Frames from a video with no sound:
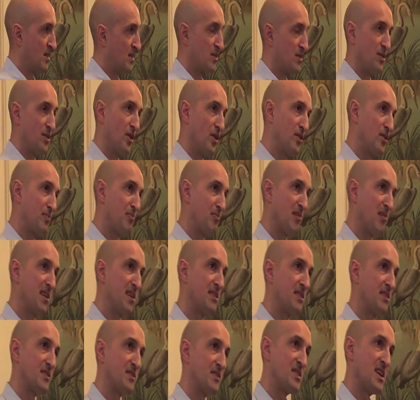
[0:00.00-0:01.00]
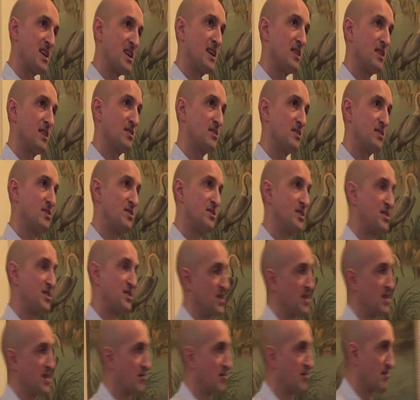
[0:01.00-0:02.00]
Those praised for talent
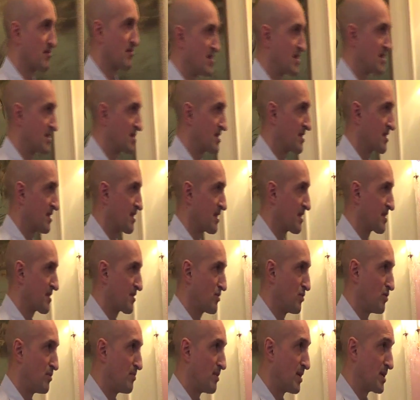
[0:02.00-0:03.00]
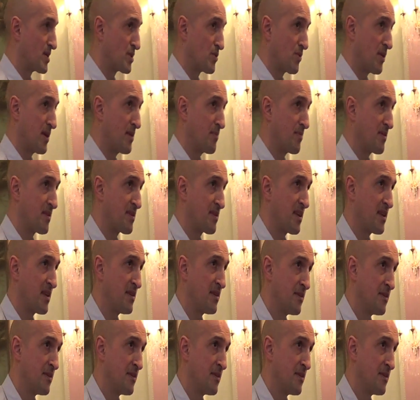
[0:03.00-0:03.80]
deteriorated in their score by 20%.